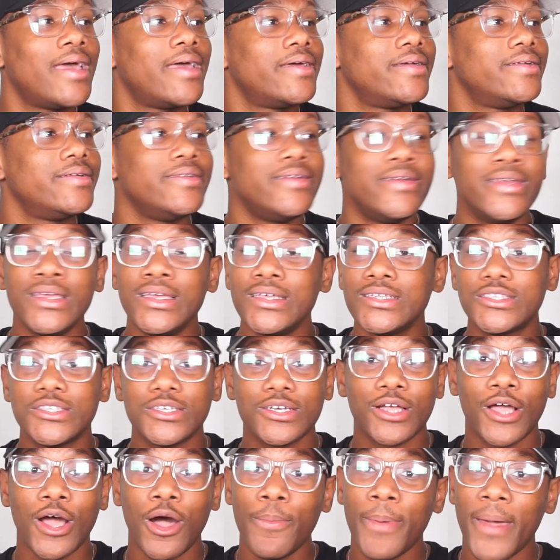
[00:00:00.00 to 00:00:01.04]
need to
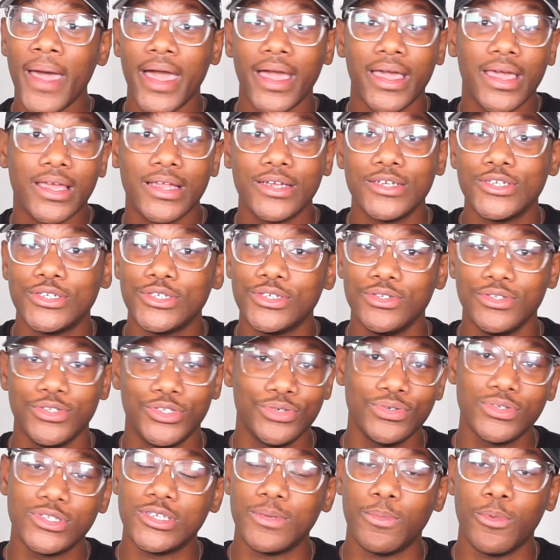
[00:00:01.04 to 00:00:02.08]
go back and
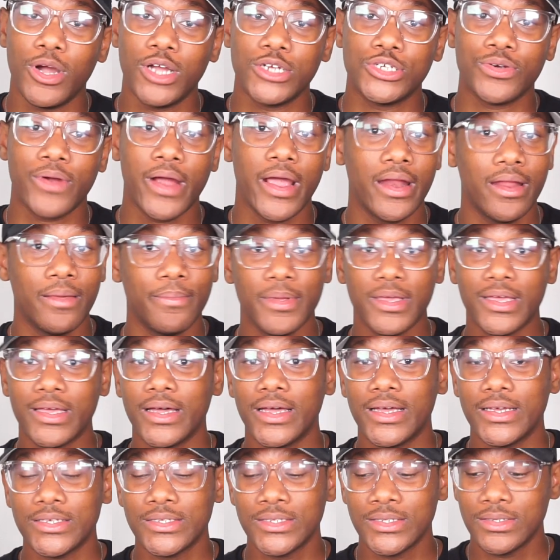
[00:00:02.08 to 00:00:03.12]
do some more training,
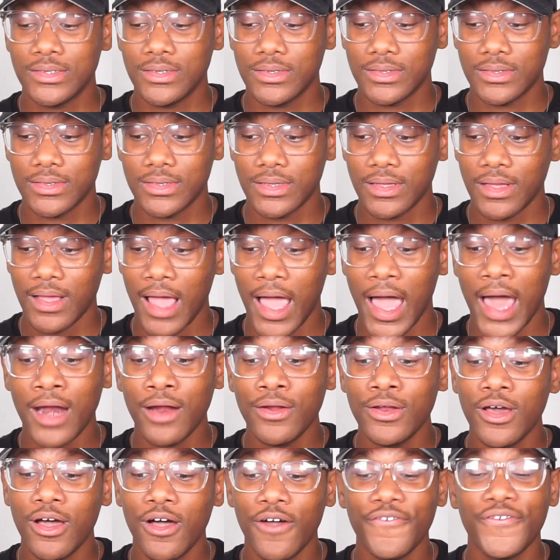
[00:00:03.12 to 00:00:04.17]
because I don't
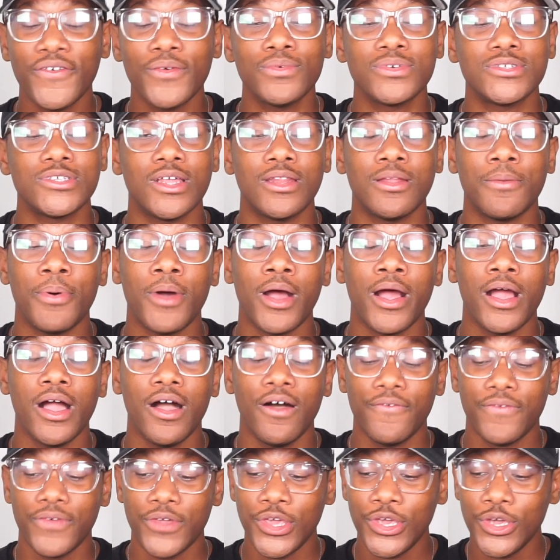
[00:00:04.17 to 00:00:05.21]
know if it was on the part
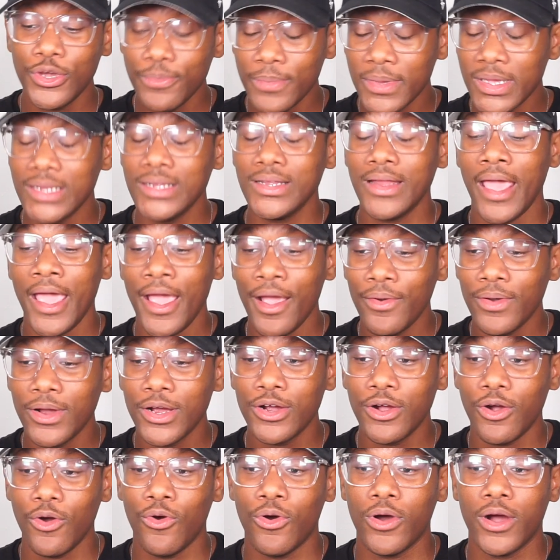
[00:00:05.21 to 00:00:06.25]
of human
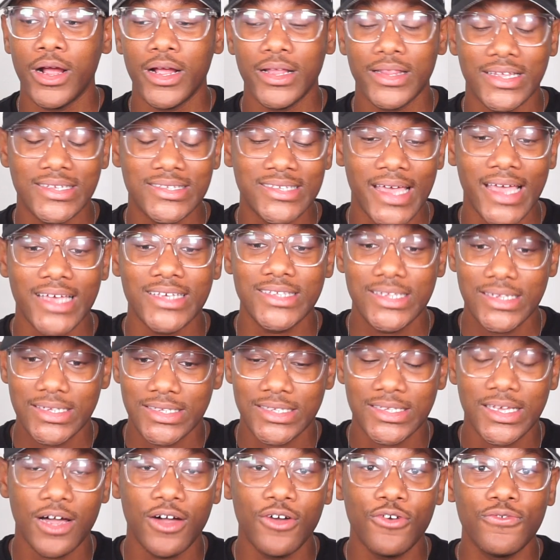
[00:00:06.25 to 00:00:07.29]
error or the test
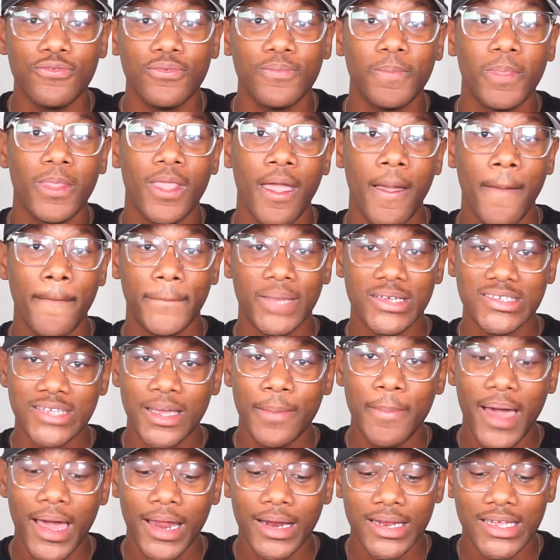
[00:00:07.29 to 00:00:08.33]
itself, but
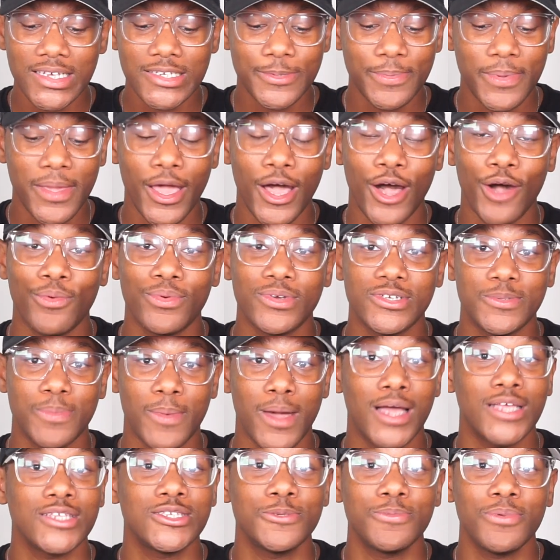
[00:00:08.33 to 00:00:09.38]
somebody needs to be held
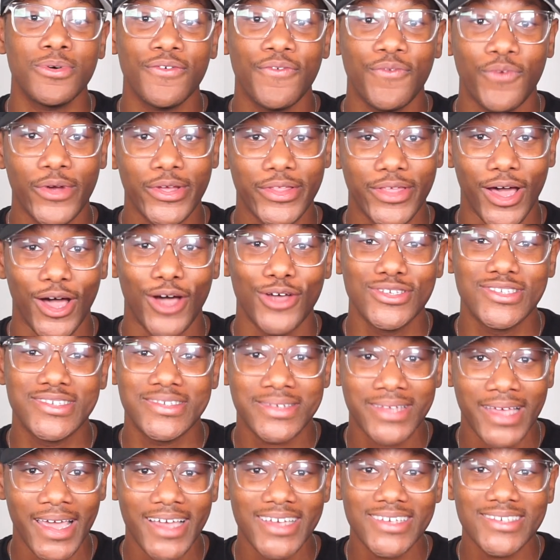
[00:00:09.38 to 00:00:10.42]
responsible for those
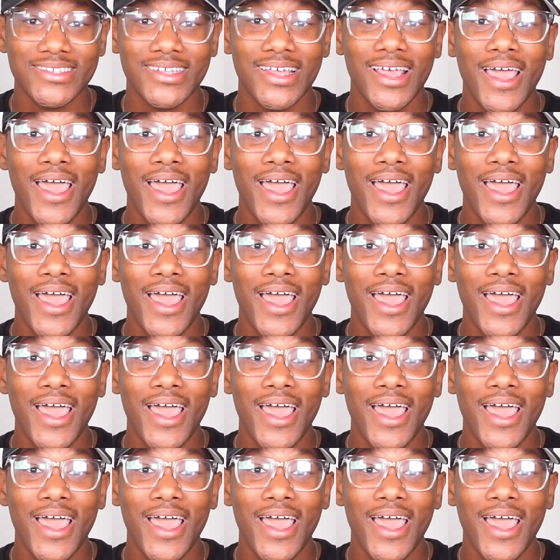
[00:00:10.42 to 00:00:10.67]
tests